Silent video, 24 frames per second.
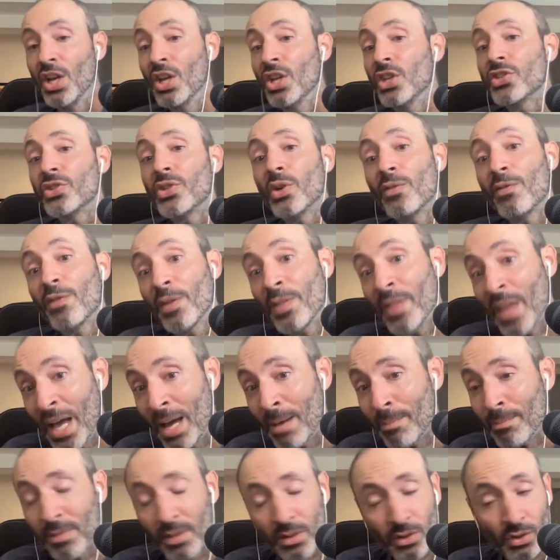So for
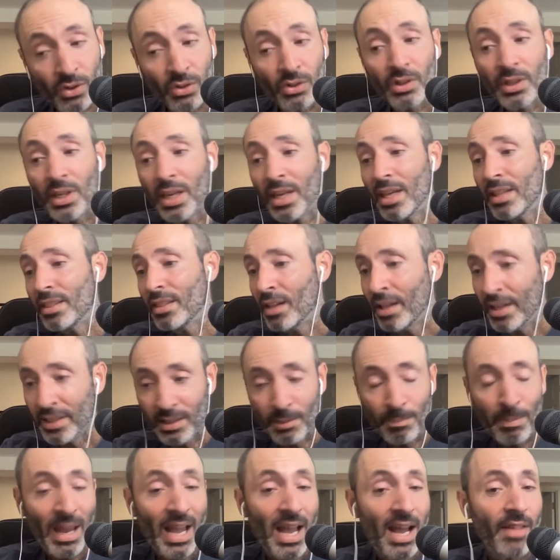them, they're looking at like the
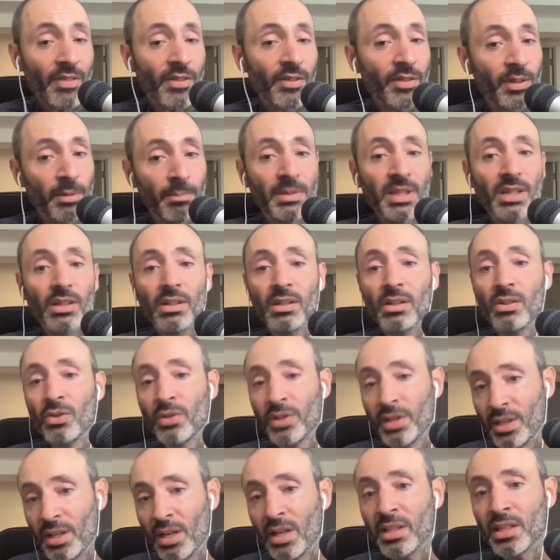path of the middle or the
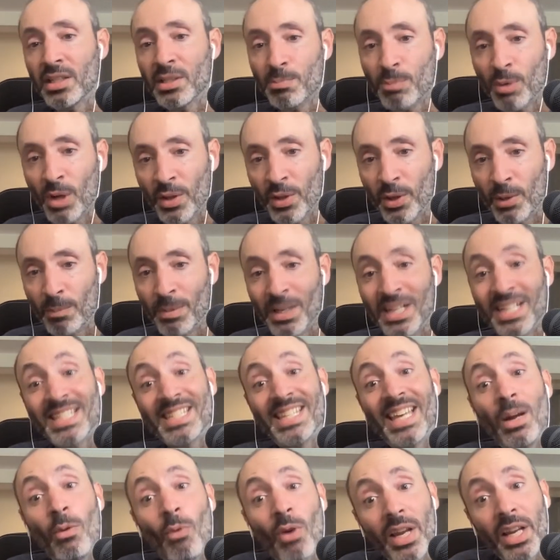youngest brother because they
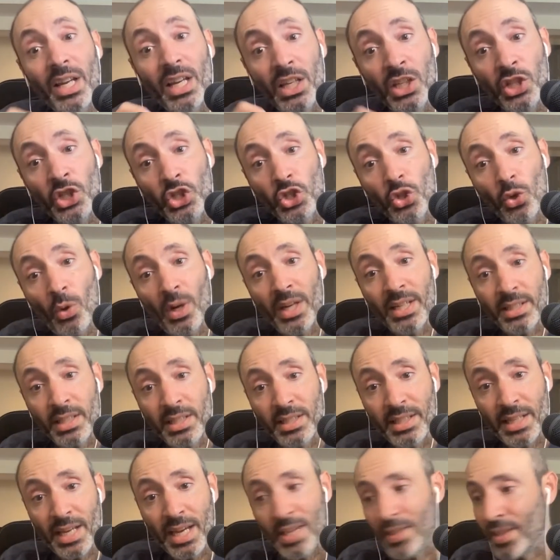want to enjoy
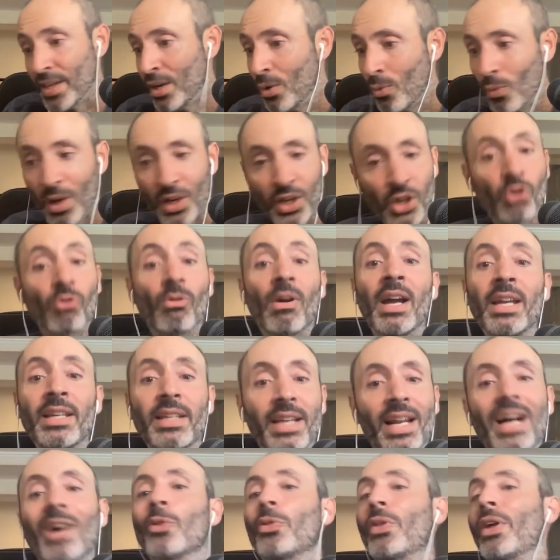today. They don't want to grind it
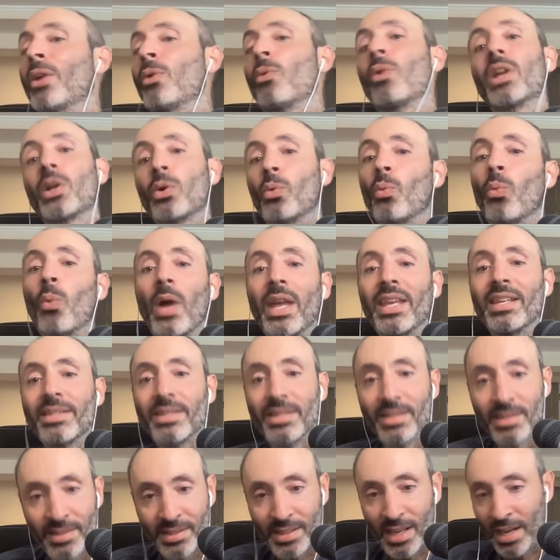out. They don't want to waste a
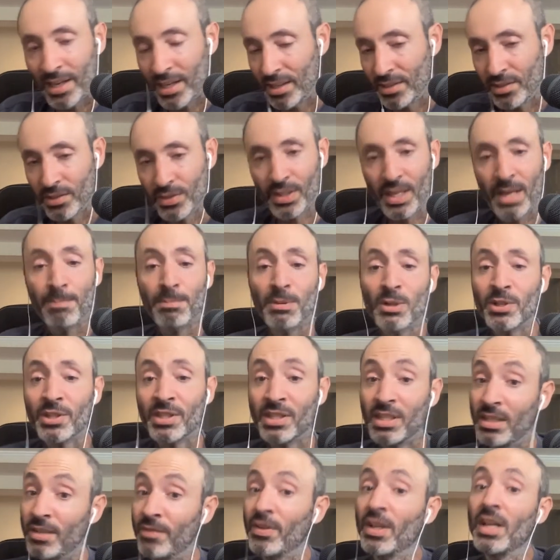second. So they
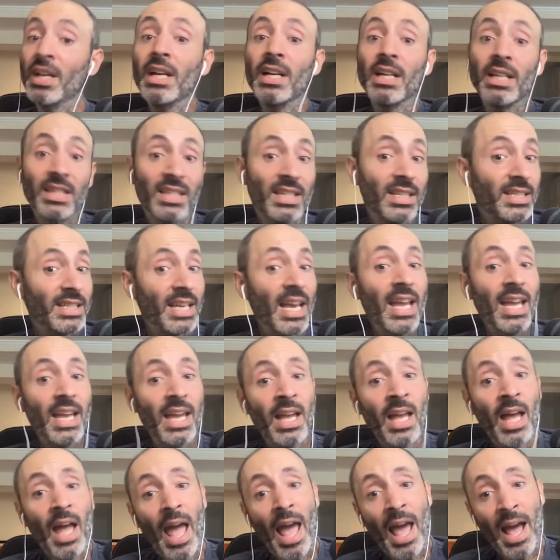perceive
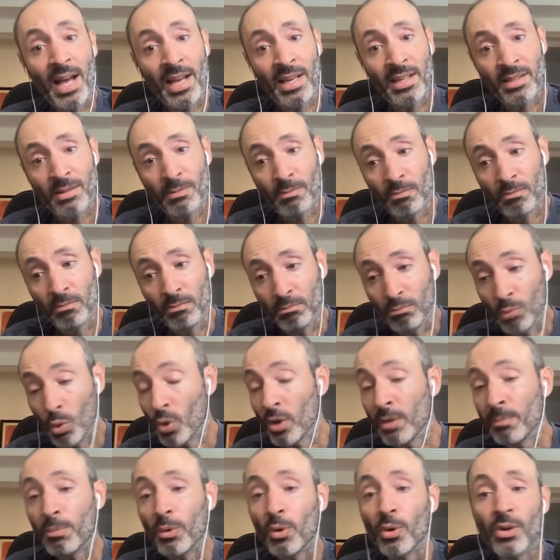today as more
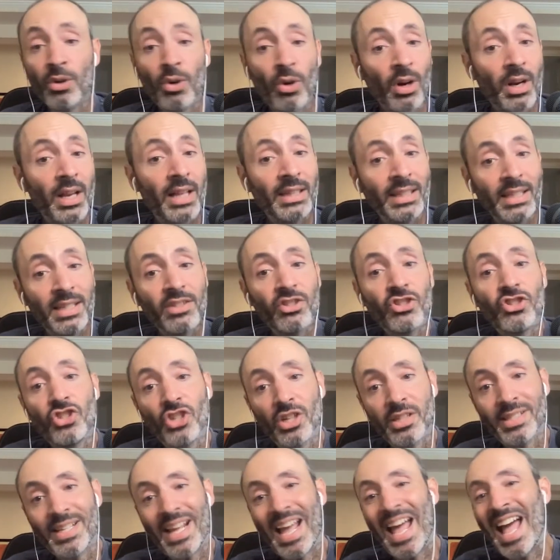important or at least
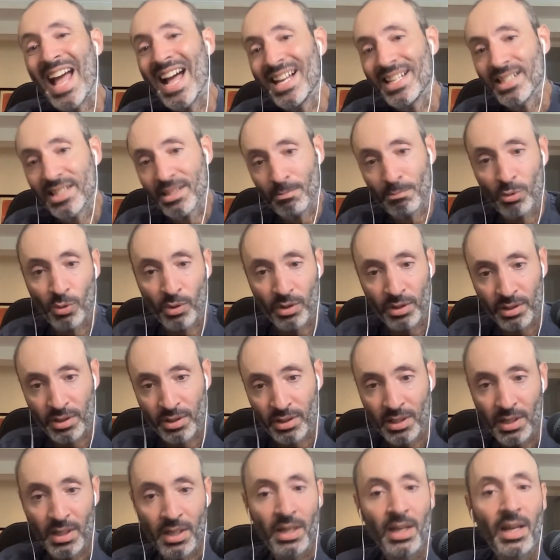just as important
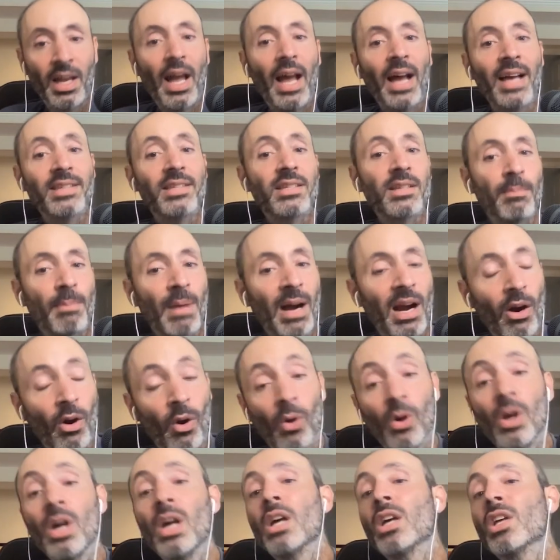as
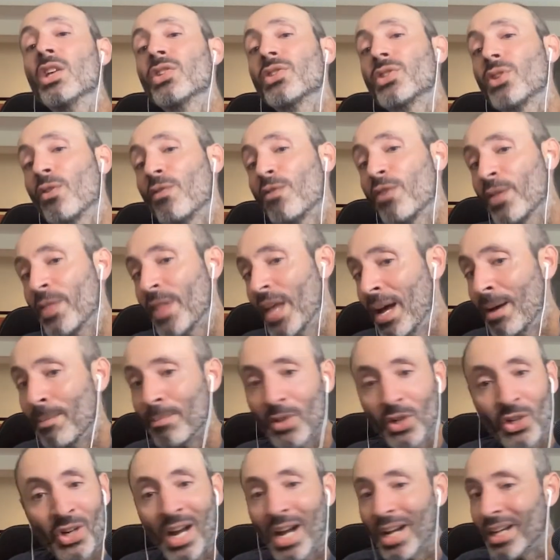tomorrow. So for them,
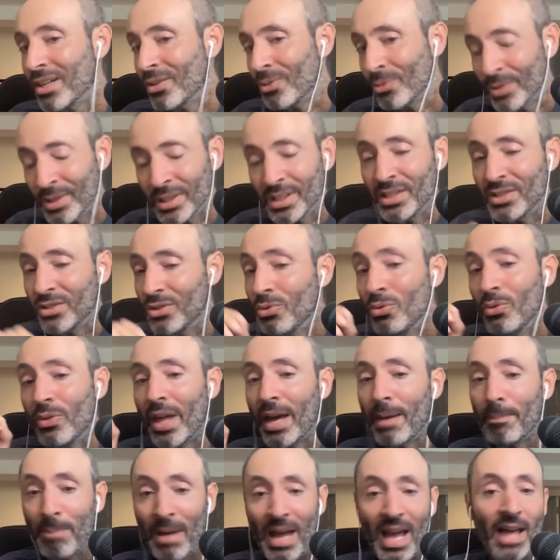they're not going to really do
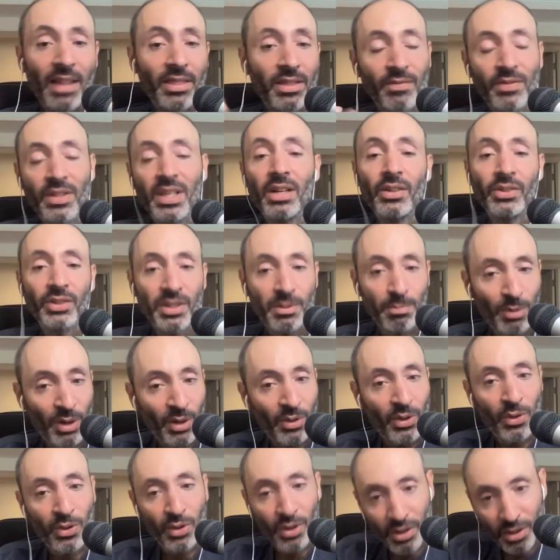that path of the eldest
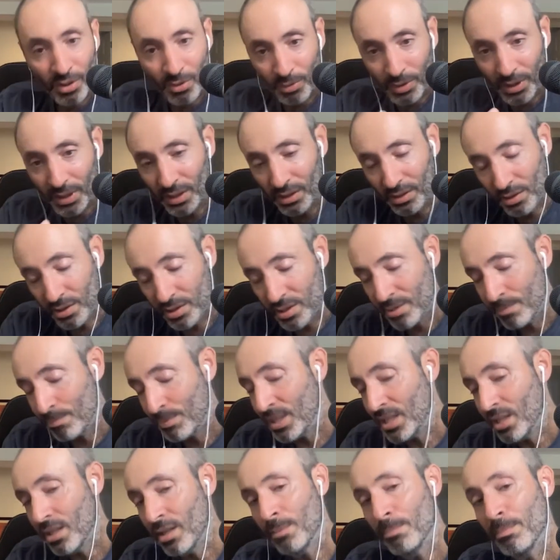brother. They're going to really look to
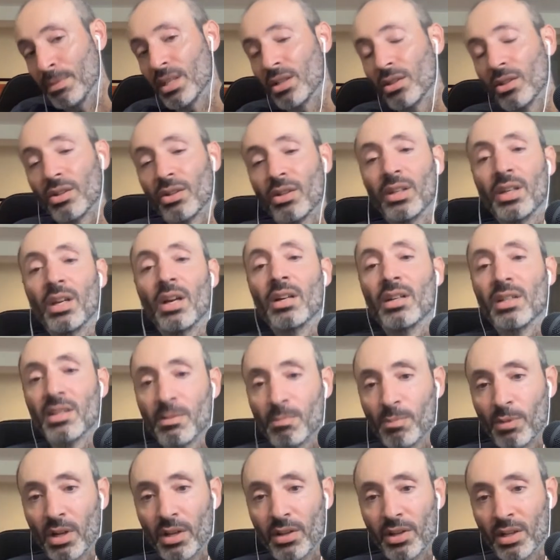be a middle or a youngest
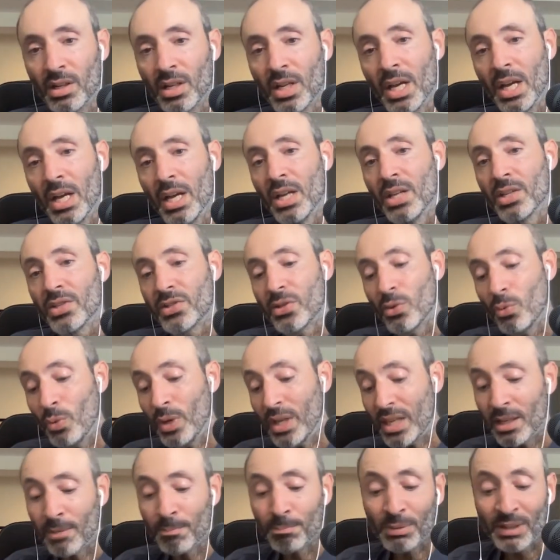brother. So we
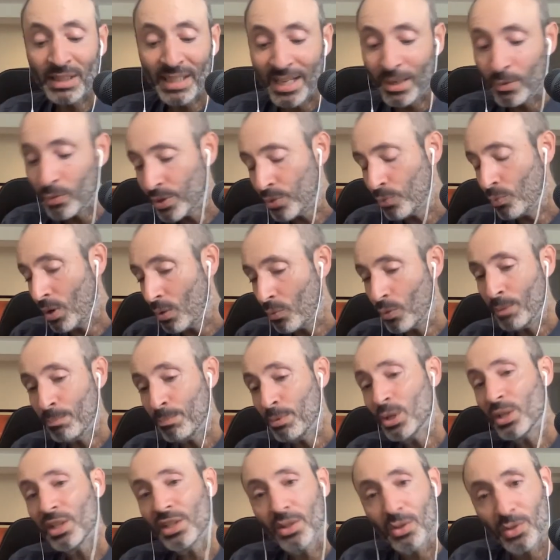can play with what we
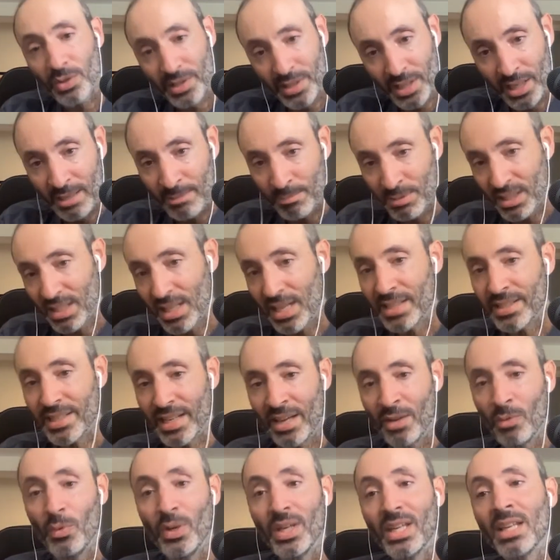put in those time slots
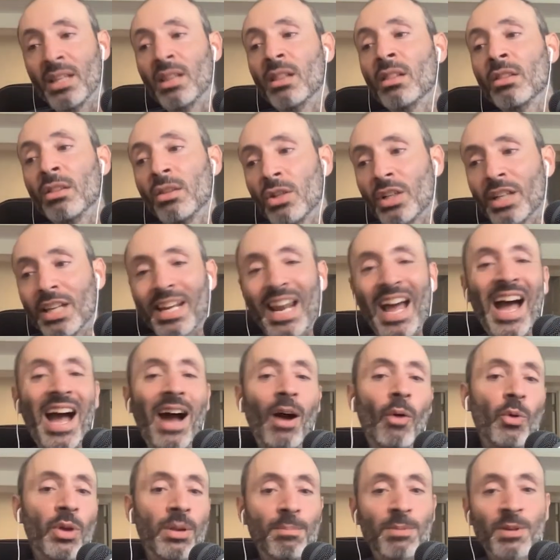and we can look at how
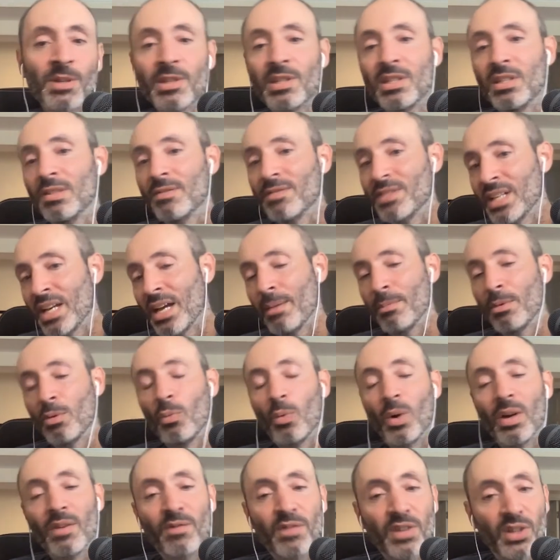we perceive time and
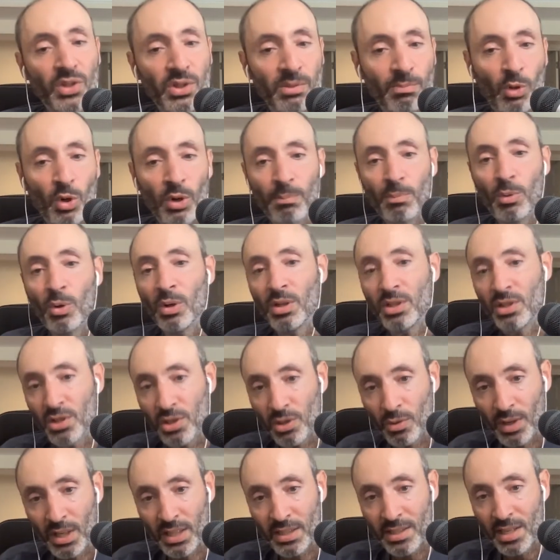what feels more important
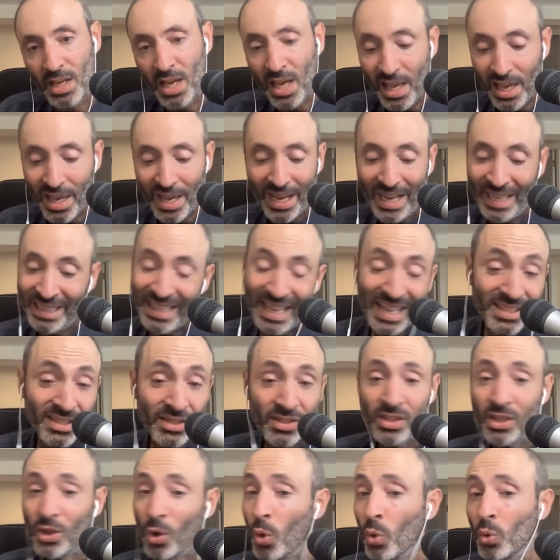to us. And that's
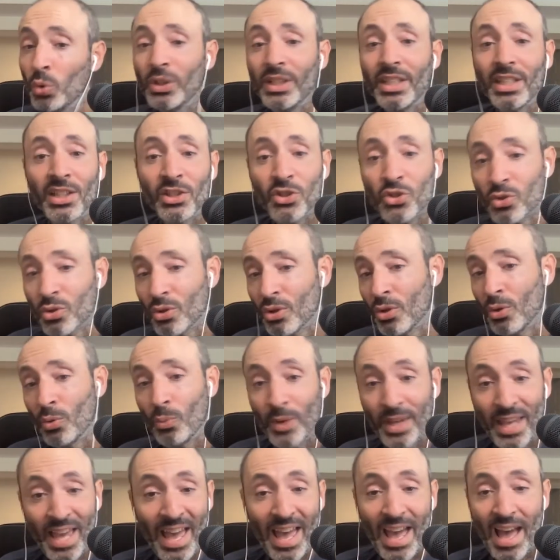the only control
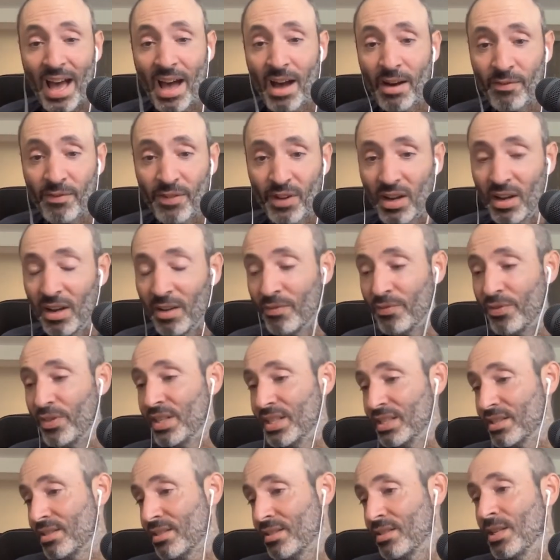we have of
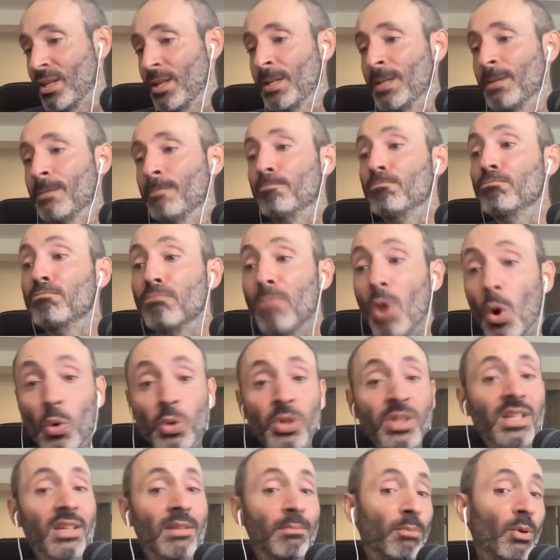this
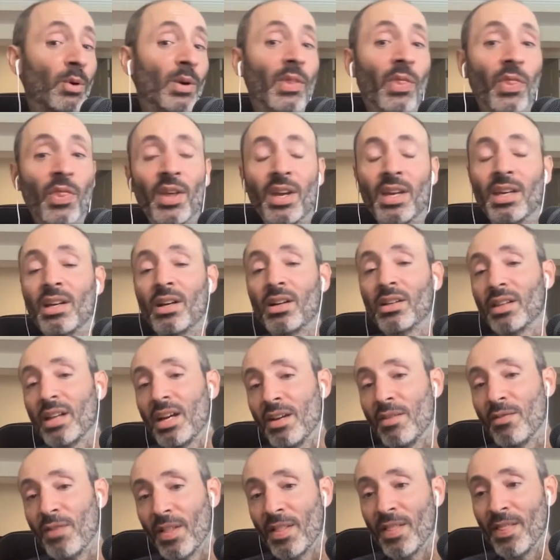most important thing in our
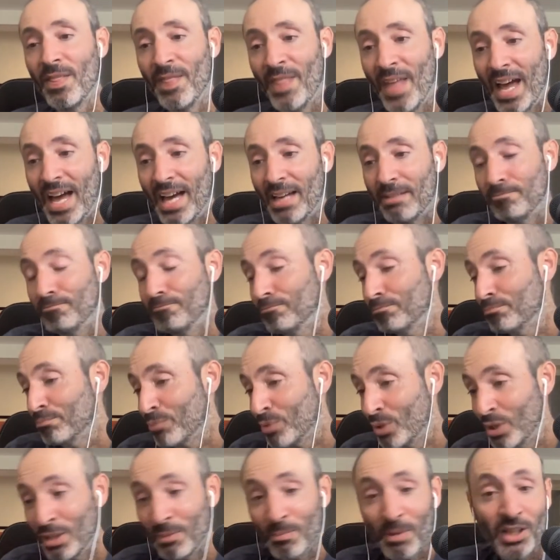life that
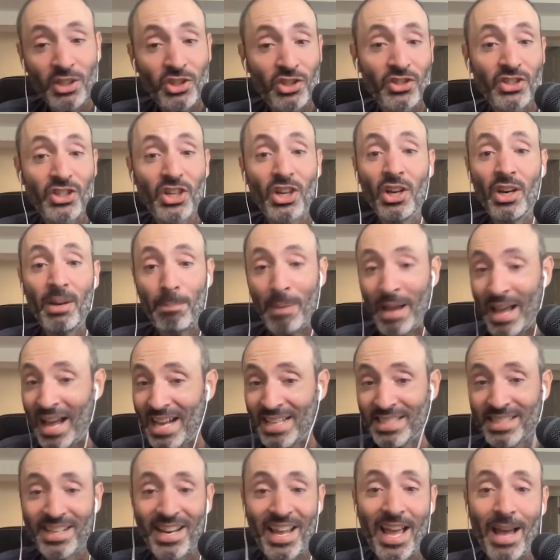pretty much is going to
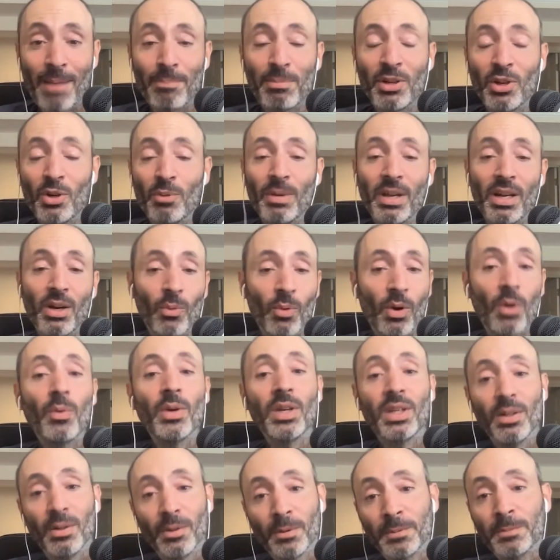pass and happen no matter what we
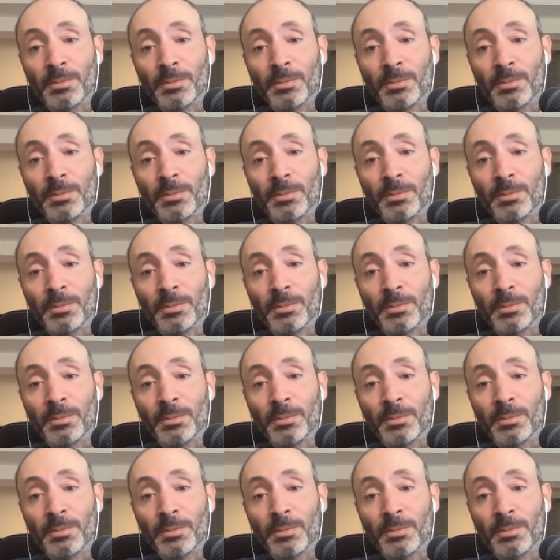do.